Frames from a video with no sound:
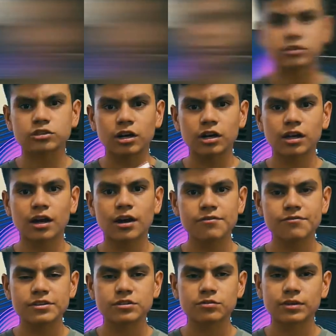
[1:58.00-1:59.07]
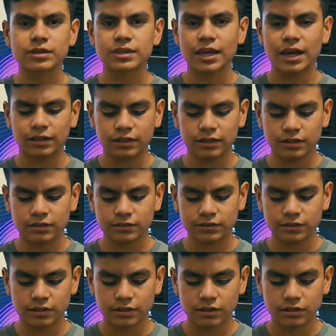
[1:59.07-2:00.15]
Starting off is with the ideas,
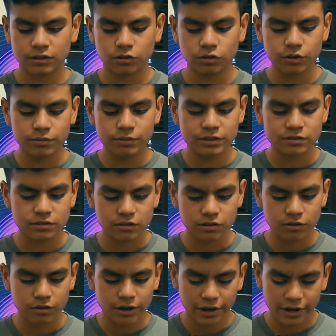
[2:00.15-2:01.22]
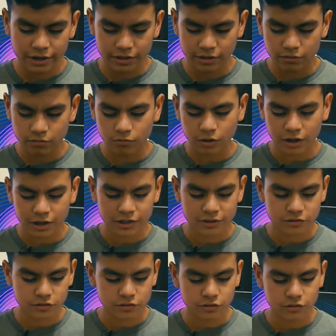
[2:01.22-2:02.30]
and 3 weeks ago I
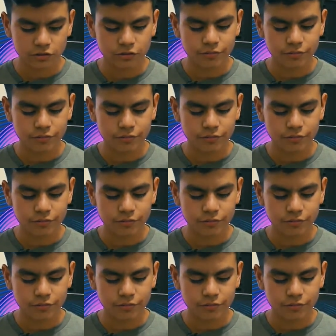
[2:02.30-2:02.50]
wanted to